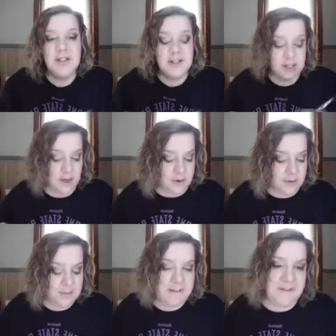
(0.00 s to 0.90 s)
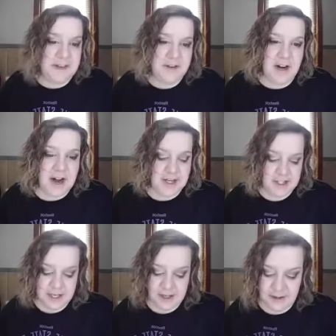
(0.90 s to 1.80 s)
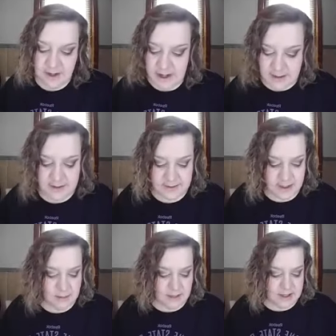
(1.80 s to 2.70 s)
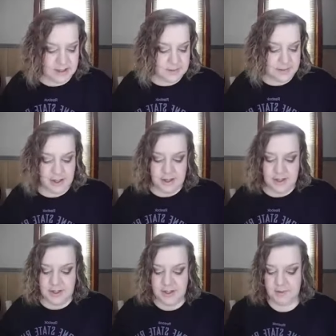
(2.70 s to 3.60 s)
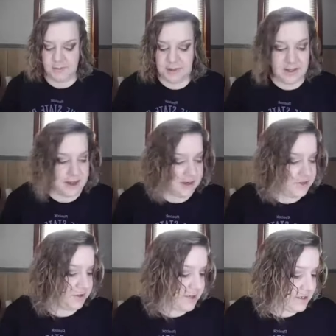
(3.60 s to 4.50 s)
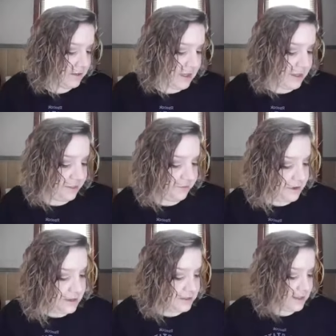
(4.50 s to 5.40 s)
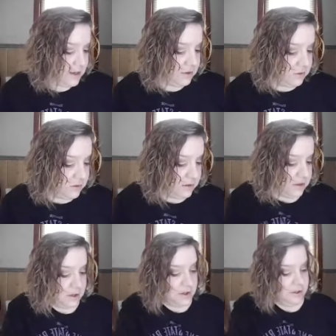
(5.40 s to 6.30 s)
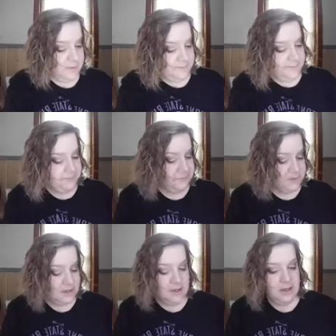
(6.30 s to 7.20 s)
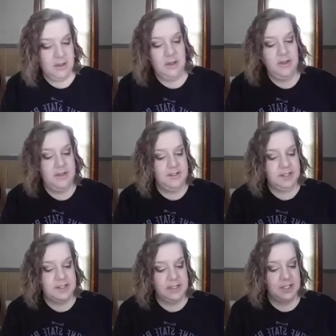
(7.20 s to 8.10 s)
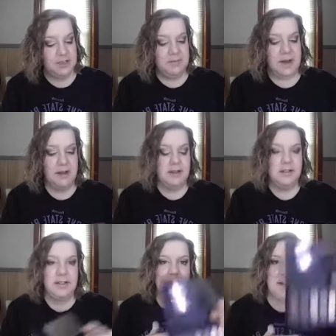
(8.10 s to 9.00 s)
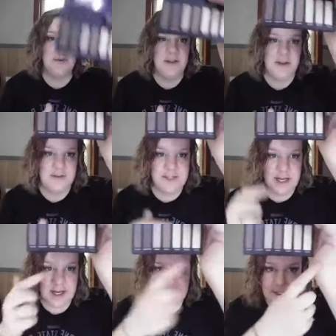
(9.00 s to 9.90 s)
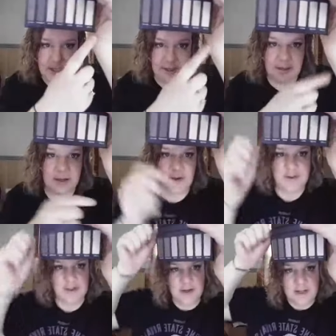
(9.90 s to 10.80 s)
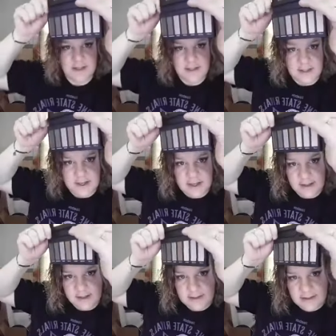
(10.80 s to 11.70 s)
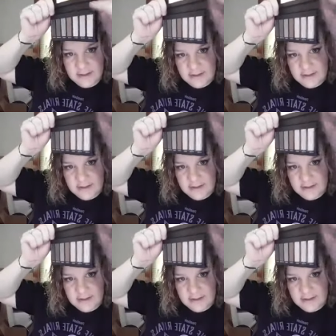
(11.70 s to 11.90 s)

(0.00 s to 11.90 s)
So my favorite eyeshadow is going to be the Splurge, would be that 3 set, or this Addiction palette, because this is the one that I was saying has like, oh, it's so hard to see the colors.